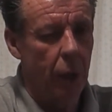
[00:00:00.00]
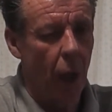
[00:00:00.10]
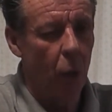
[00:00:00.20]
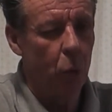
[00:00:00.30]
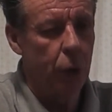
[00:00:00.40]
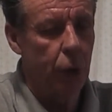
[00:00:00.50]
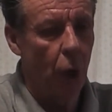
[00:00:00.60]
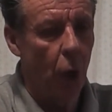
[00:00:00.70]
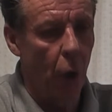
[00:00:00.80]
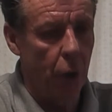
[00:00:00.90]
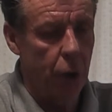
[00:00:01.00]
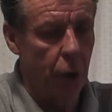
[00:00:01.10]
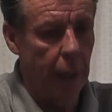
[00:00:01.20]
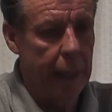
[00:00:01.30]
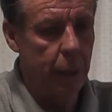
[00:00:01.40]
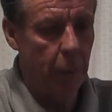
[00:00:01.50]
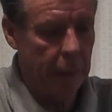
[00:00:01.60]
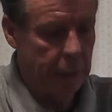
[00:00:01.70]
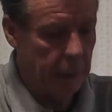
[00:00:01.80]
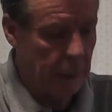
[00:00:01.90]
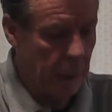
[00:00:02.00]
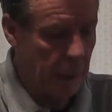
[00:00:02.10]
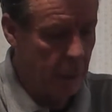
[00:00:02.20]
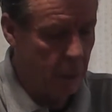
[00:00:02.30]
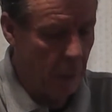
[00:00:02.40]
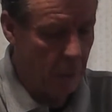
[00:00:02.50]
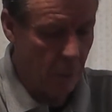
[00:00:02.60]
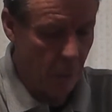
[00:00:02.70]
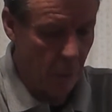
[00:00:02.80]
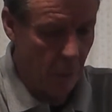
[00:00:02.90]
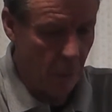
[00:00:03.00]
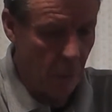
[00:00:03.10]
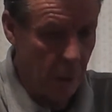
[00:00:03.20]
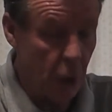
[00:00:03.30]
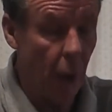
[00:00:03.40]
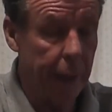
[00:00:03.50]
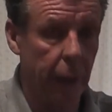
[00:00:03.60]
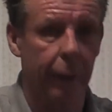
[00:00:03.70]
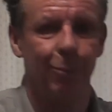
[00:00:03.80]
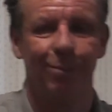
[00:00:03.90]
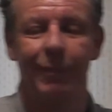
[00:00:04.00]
old church that is basically been. It's like a